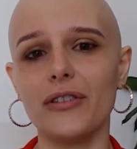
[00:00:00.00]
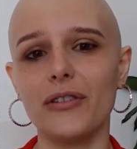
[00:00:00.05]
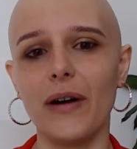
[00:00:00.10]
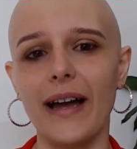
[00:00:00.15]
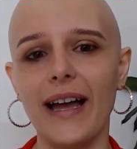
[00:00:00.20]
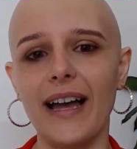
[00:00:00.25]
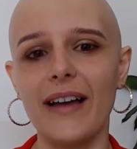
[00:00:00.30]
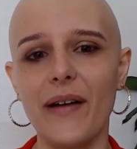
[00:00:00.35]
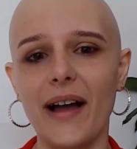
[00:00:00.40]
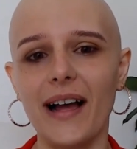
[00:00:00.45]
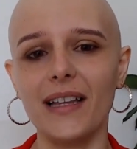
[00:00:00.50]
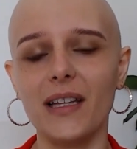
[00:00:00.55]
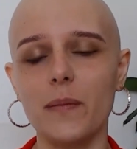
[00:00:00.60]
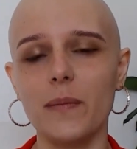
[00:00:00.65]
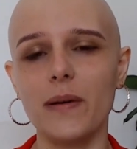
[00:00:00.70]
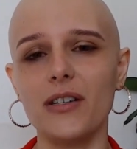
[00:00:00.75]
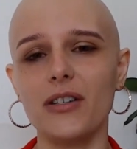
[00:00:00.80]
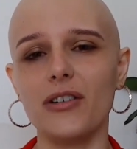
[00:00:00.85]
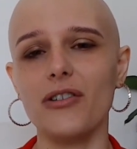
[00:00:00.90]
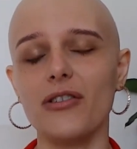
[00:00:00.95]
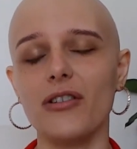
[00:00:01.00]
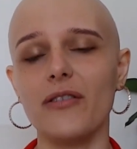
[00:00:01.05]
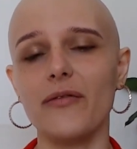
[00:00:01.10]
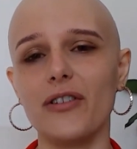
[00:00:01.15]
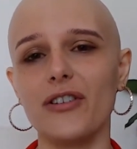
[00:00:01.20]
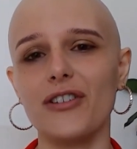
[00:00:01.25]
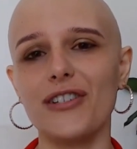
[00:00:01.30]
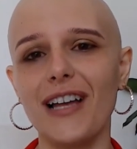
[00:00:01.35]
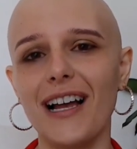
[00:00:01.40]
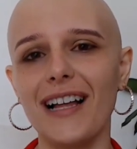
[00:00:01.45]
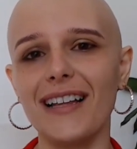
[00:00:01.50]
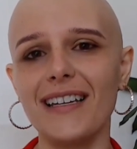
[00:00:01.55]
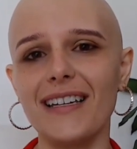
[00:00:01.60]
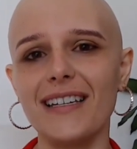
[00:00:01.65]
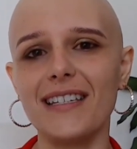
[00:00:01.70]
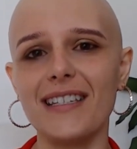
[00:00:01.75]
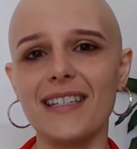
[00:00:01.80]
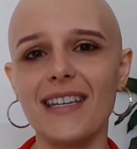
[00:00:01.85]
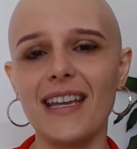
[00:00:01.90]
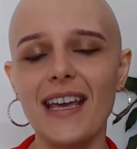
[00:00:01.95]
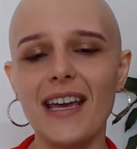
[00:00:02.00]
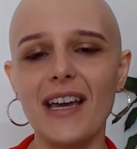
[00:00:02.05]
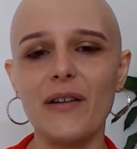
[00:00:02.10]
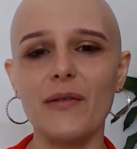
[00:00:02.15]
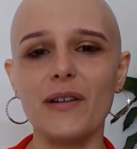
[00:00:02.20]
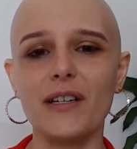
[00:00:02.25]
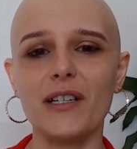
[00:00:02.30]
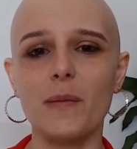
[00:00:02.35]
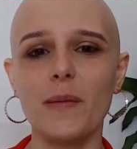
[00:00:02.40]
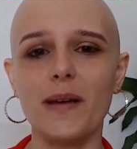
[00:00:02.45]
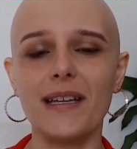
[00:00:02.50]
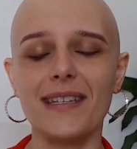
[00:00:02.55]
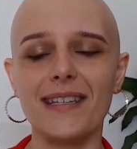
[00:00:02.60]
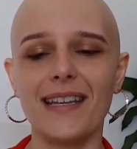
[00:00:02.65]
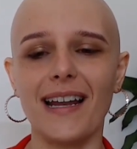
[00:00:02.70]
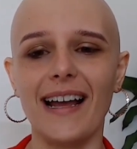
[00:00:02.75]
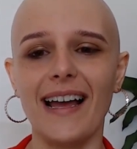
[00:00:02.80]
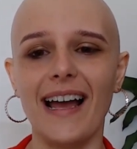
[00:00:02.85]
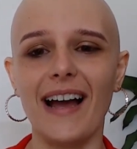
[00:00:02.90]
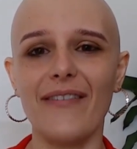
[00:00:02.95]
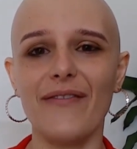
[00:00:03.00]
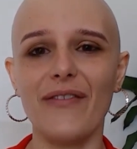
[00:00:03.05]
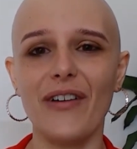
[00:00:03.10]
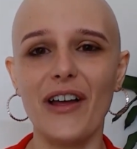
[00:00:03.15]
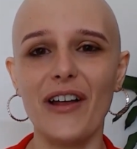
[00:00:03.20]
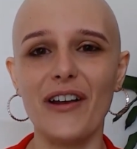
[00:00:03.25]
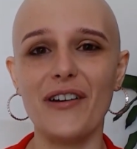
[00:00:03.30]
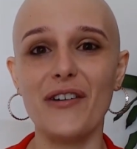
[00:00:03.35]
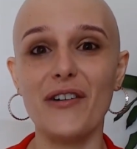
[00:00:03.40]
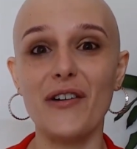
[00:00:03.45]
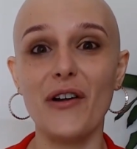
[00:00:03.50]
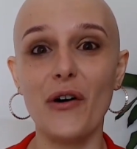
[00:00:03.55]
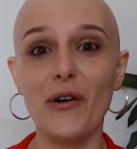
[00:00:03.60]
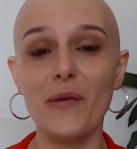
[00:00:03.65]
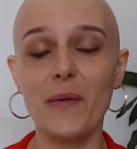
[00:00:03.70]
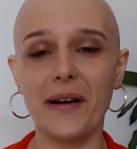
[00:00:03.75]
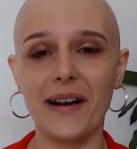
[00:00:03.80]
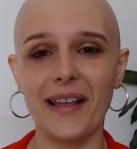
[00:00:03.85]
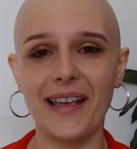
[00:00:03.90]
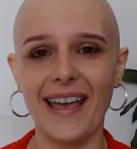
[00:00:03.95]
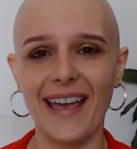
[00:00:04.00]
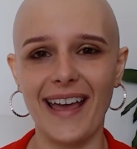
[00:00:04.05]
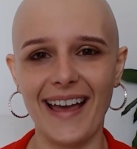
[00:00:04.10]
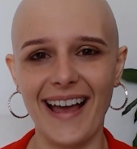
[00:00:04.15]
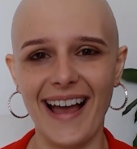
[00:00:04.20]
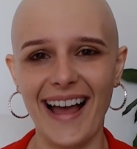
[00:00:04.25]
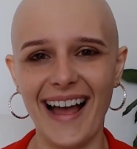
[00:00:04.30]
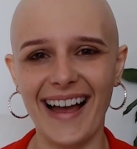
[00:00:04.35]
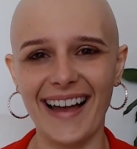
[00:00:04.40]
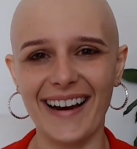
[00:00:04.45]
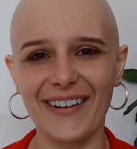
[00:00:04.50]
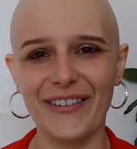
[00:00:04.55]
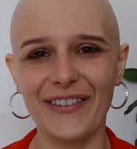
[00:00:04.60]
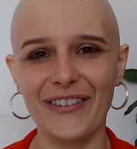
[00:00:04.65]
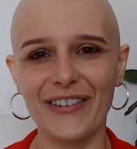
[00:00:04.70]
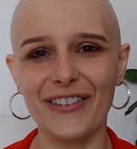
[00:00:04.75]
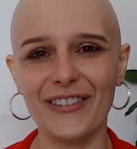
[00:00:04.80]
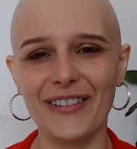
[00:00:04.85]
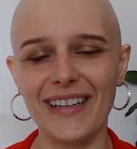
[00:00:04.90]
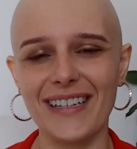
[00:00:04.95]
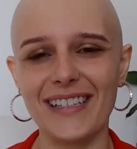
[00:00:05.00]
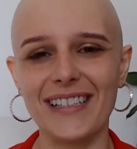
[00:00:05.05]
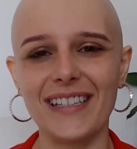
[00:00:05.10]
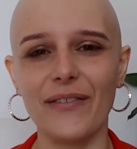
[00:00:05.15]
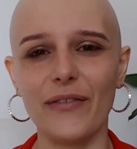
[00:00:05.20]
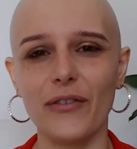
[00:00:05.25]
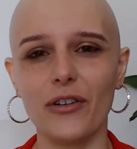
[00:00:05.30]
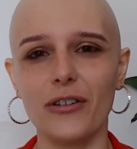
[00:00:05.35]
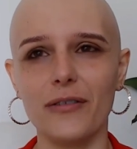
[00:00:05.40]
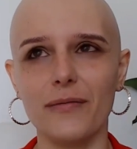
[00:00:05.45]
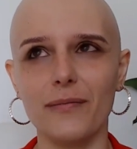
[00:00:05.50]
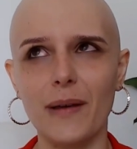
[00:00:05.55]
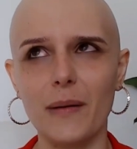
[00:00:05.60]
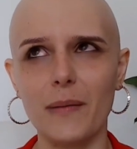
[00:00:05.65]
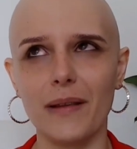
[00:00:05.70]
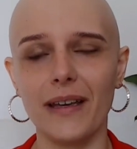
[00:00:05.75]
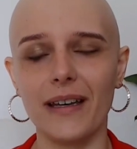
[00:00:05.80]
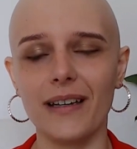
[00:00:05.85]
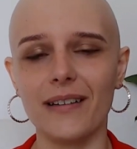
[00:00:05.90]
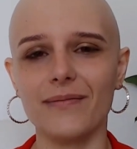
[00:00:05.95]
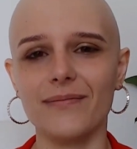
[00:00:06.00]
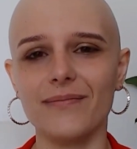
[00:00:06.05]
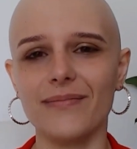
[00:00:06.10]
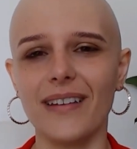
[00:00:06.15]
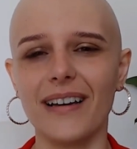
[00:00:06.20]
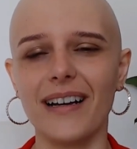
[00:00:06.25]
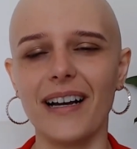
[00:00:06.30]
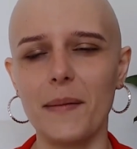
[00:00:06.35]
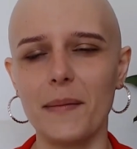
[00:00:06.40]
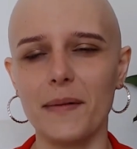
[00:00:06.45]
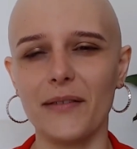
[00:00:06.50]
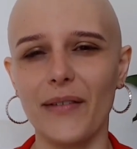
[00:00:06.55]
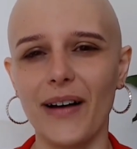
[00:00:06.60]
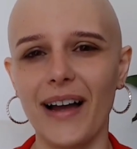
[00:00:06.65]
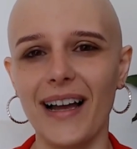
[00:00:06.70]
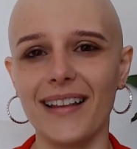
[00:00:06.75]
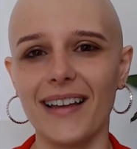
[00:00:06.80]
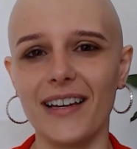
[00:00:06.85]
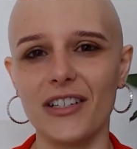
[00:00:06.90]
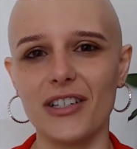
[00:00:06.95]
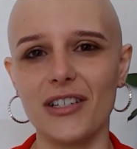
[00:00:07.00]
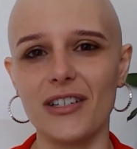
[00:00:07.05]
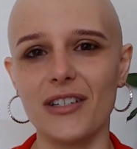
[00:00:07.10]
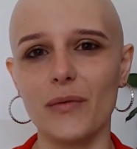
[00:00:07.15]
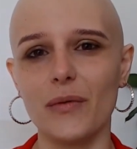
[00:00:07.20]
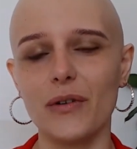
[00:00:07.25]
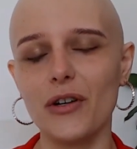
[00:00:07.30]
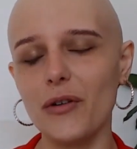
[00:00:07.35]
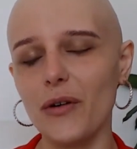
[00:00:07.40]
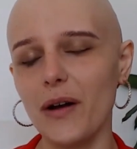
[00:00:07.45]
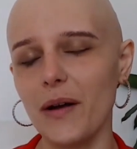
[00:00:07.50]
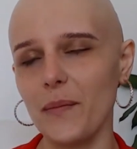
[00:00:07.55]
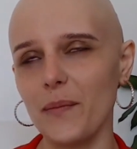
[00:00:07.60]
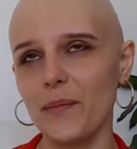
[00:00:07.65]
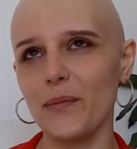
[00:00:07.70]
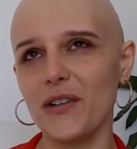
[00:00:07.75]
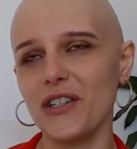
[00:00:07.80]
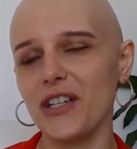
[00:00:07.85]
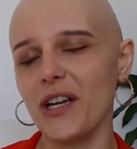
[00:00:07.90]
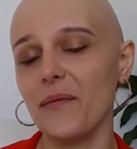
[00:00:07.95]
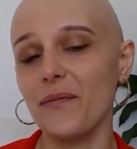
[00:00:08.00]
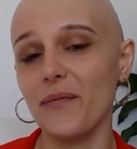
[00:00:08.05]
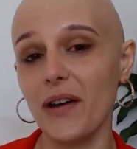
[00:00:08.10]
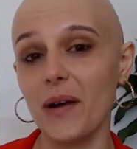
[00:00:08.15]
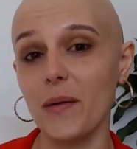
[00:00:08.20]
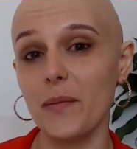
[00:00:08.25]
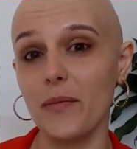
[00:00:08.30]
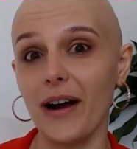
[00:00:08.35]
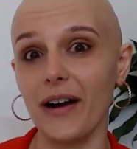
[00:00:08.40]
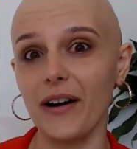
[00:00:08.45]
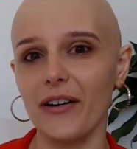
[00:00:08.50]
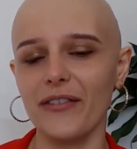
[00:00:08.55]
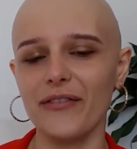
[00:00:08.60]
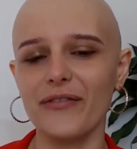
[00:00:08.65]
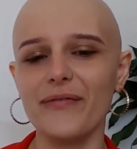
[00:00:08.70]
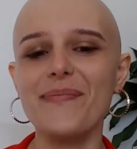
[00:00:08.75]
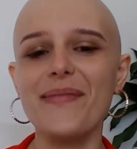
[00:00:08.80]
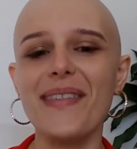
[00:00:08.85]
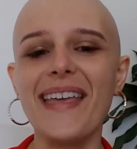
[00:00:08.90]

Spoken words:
So I have alopecia universalis, which means I have no body hair at all, except for maybe like a couple of eyelashes, which I'm very proud of.